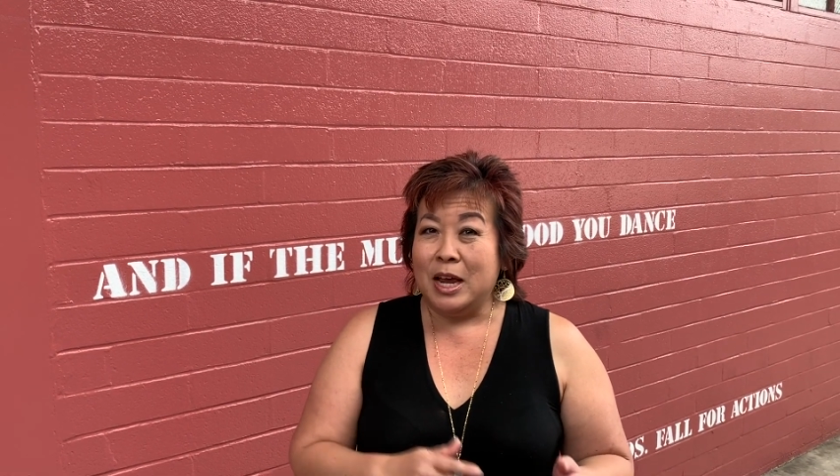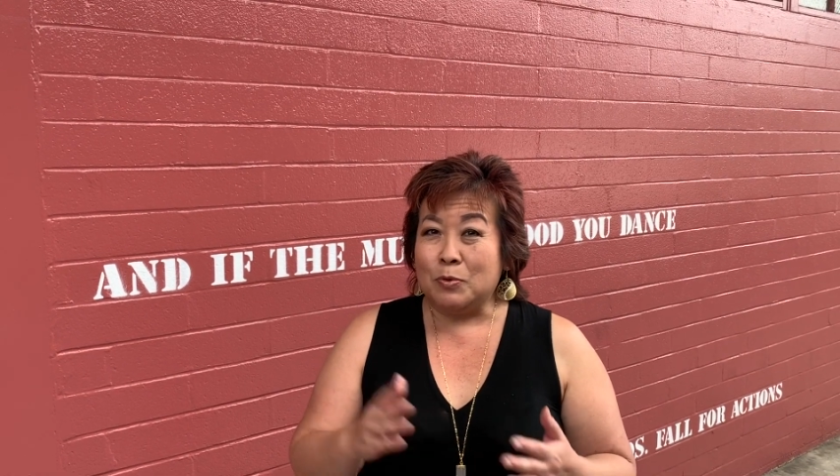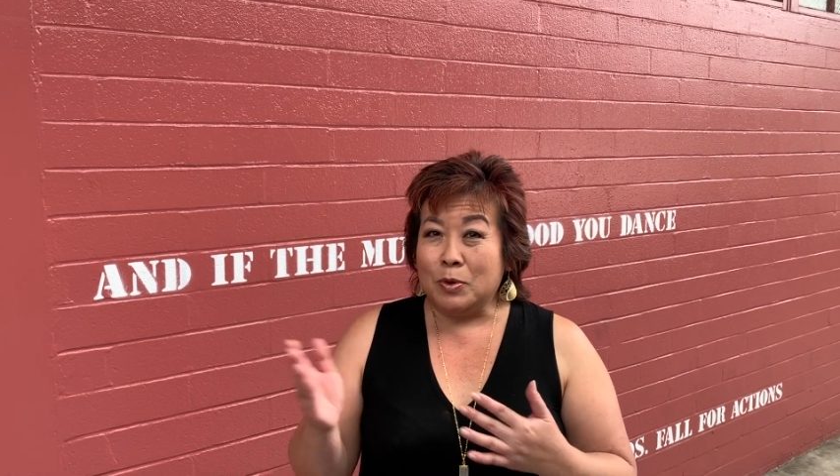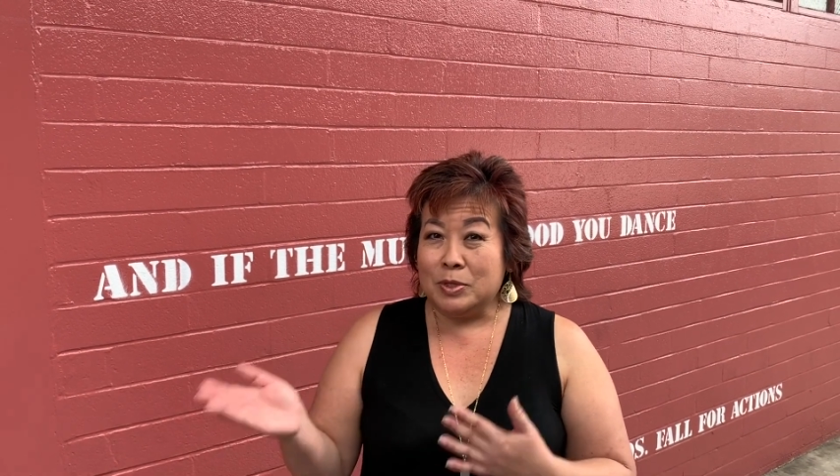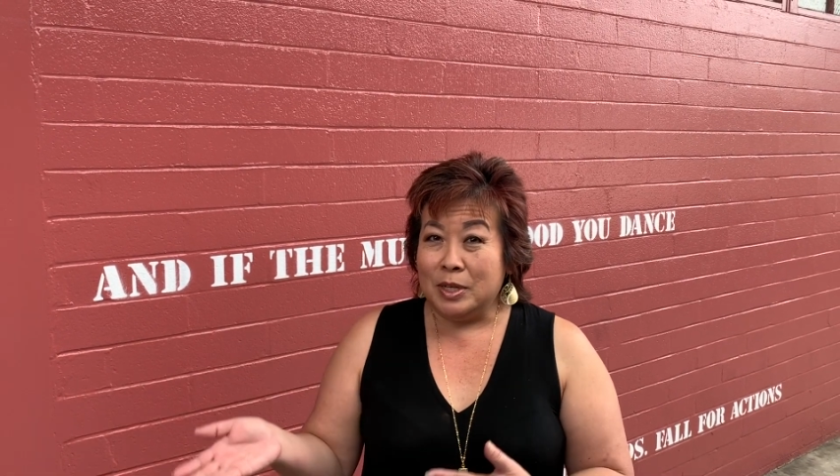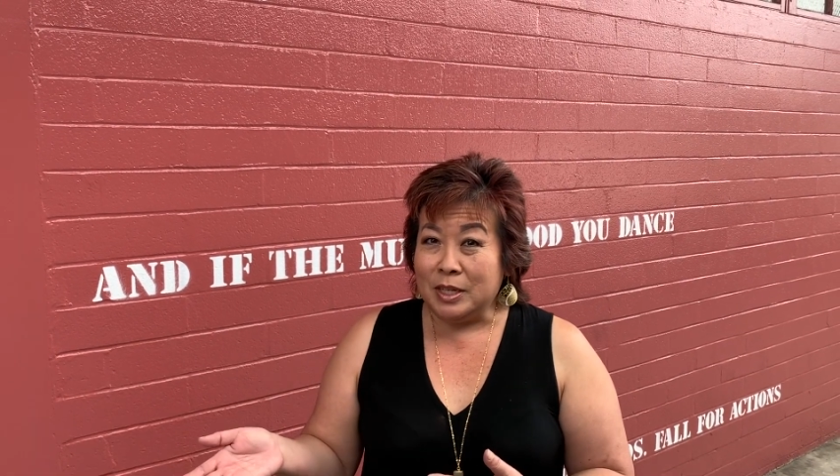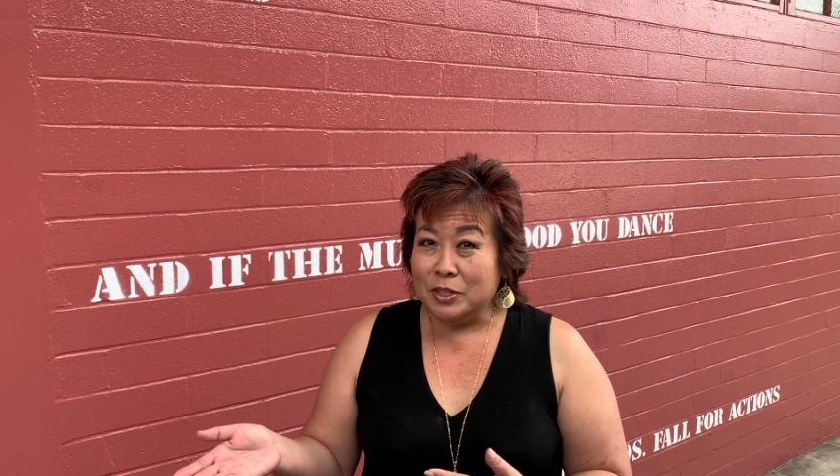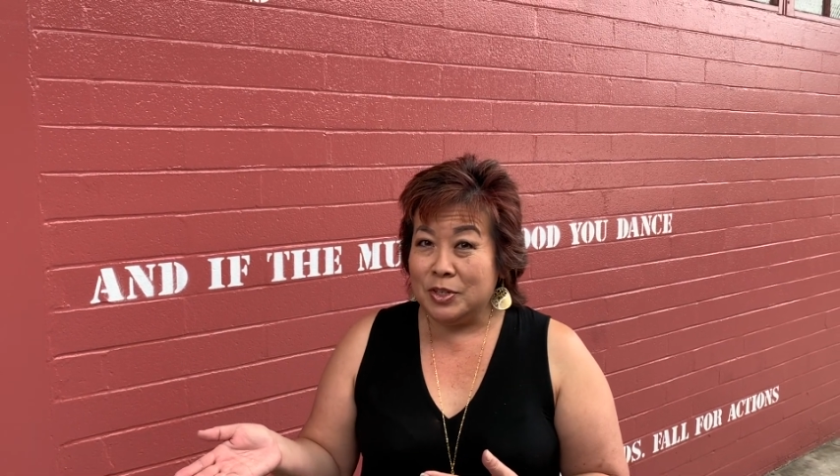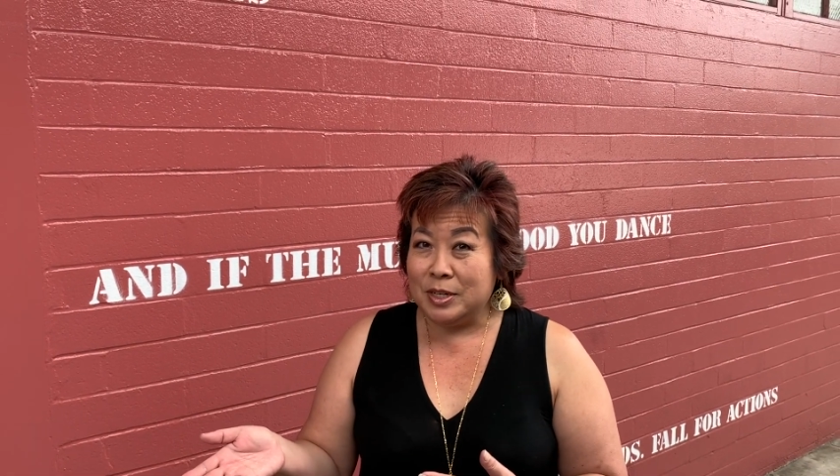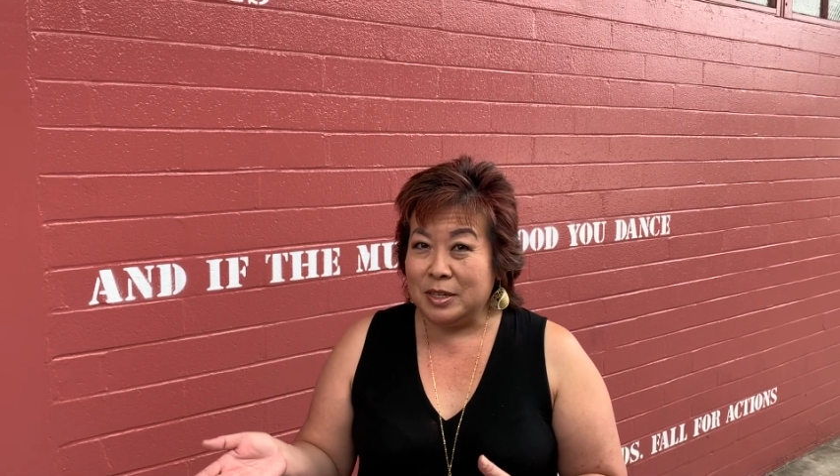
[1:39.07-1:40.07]
At Roast Duck
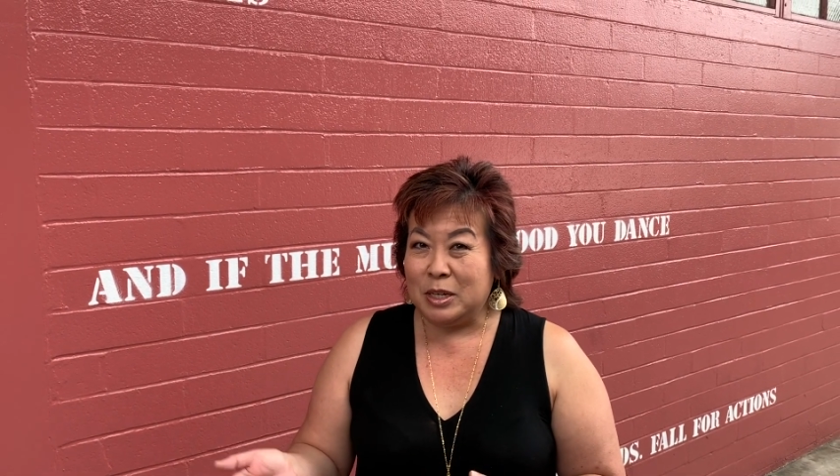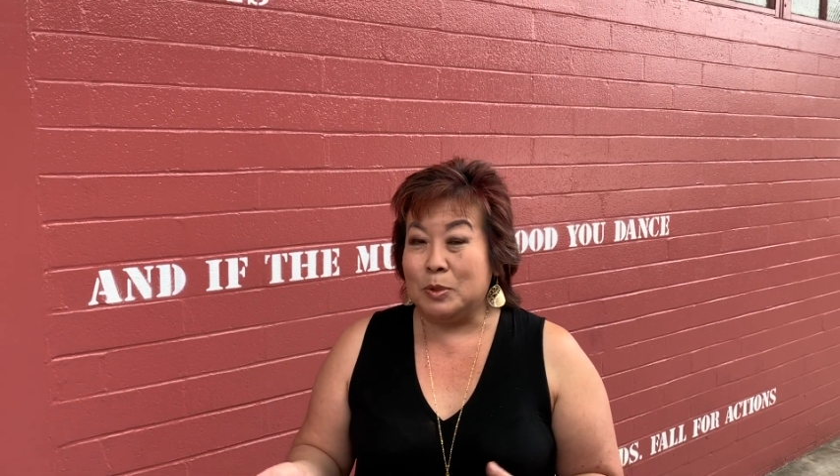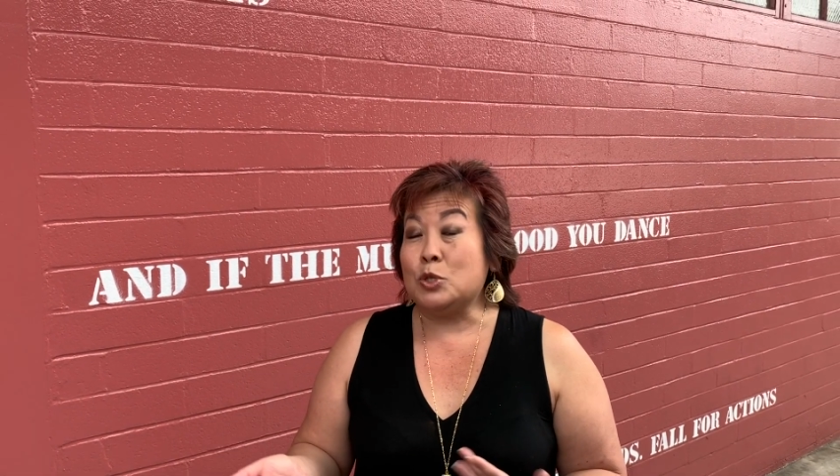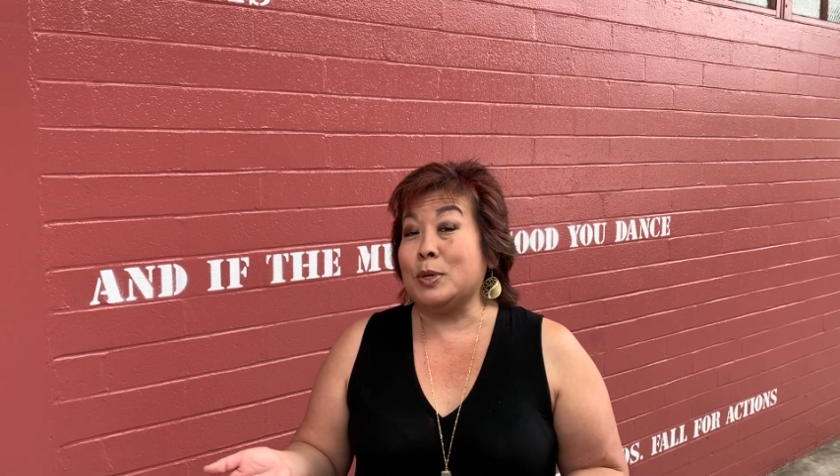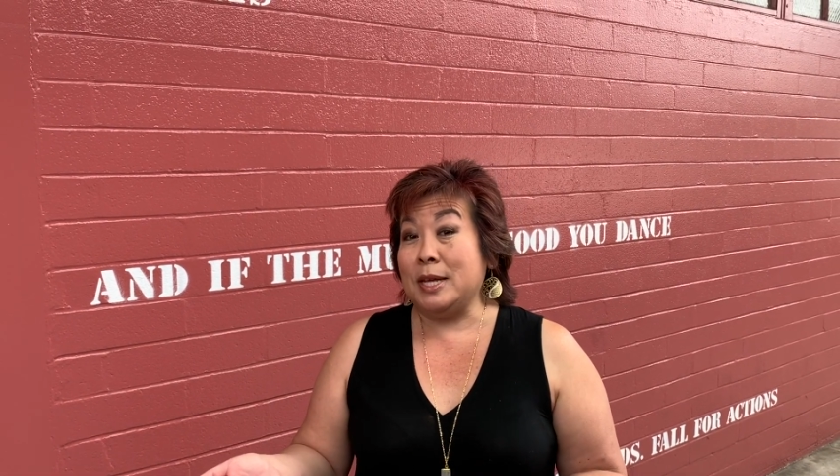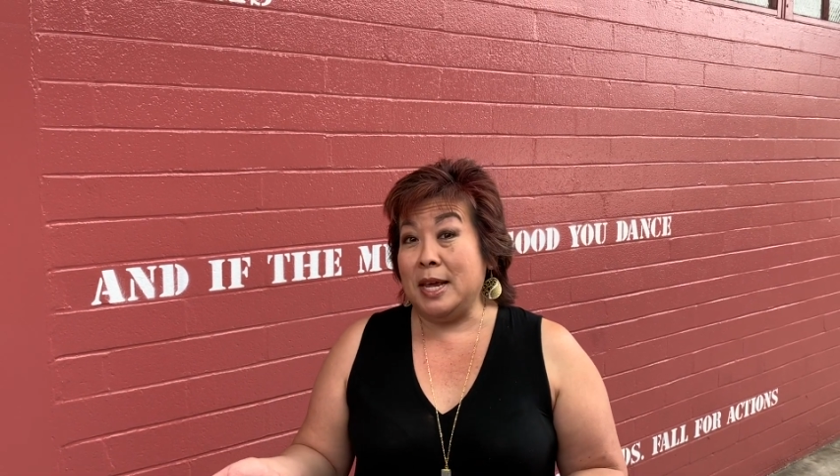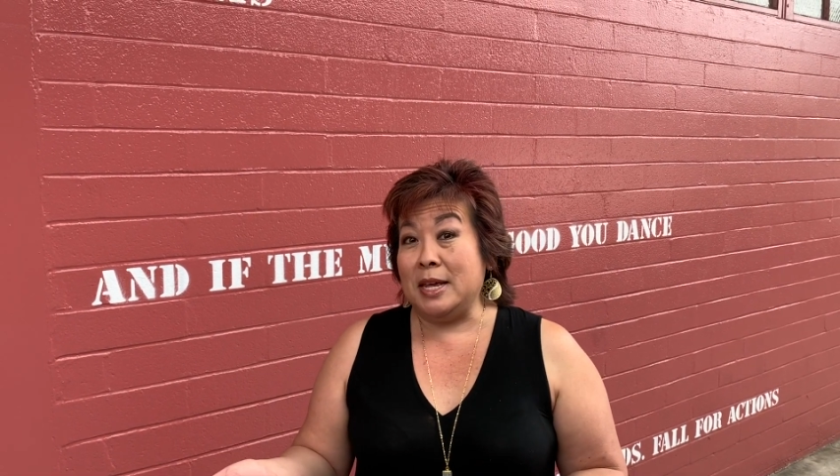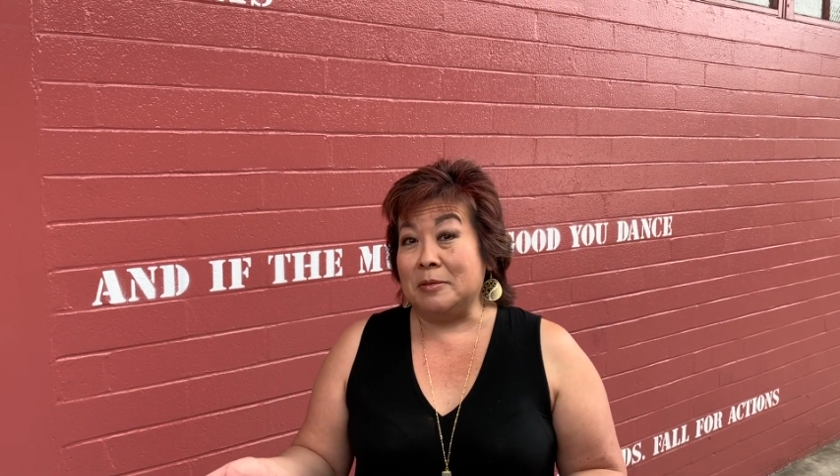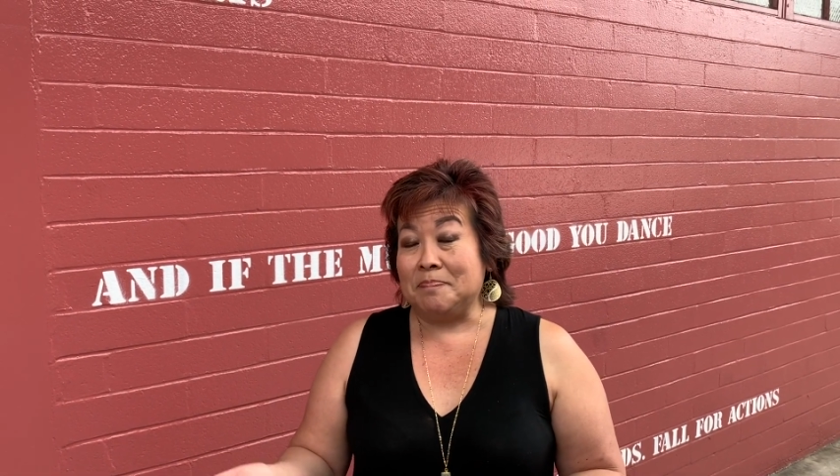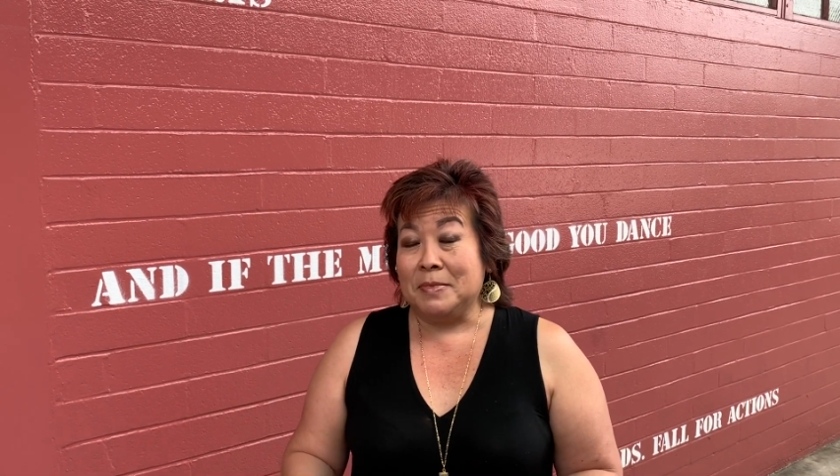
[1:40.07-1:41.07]
Kitchen, it was 28